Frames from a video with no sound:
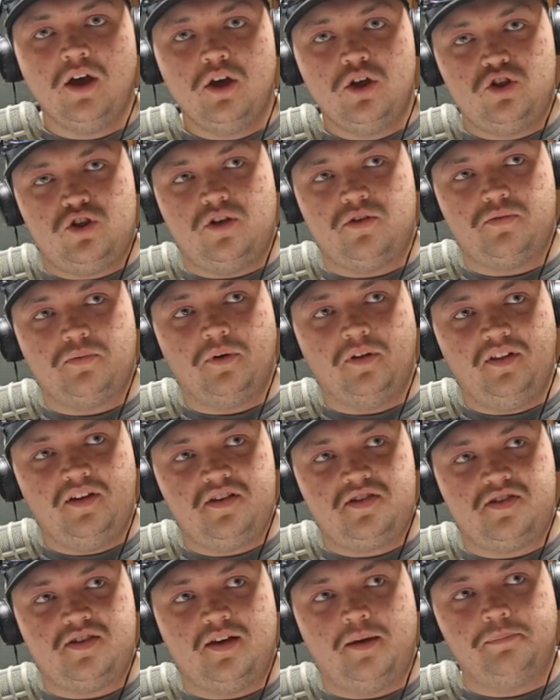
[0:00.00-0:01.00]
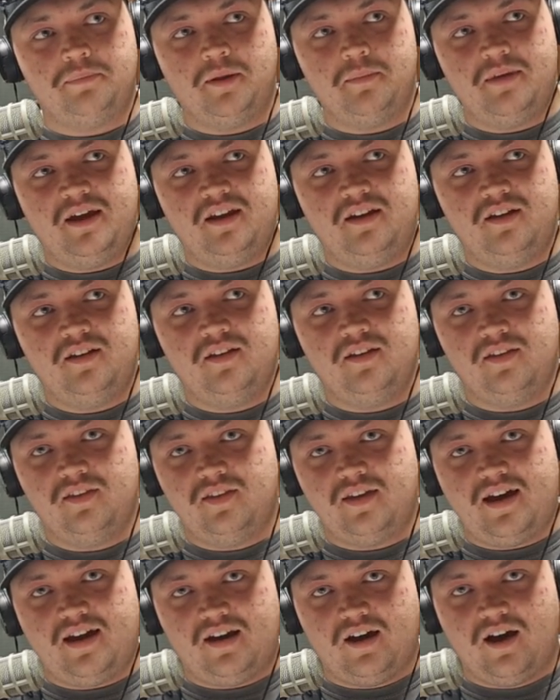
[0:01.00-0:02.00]
She's really supplemented
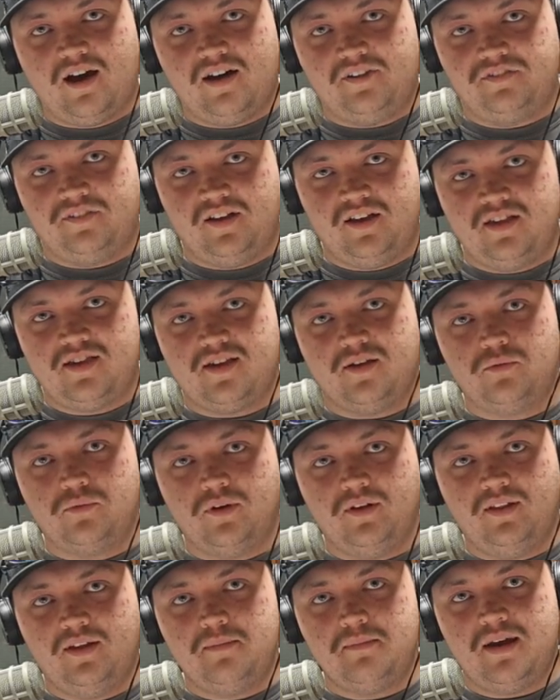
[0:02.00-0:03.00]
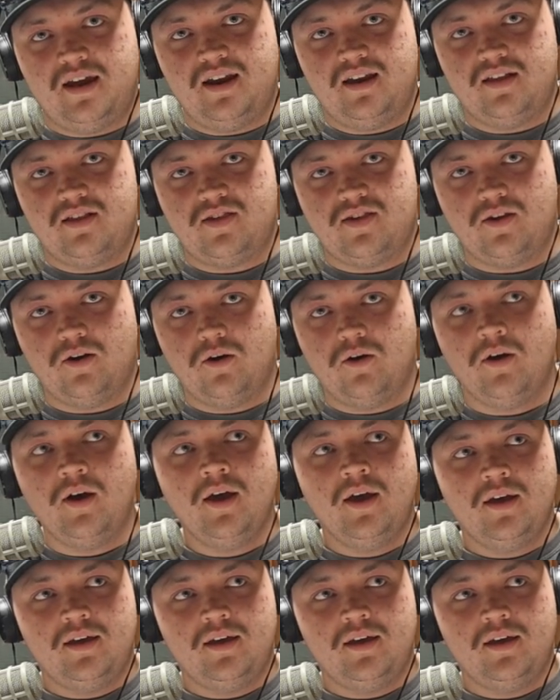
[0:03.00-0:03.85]
that offense and really made it so,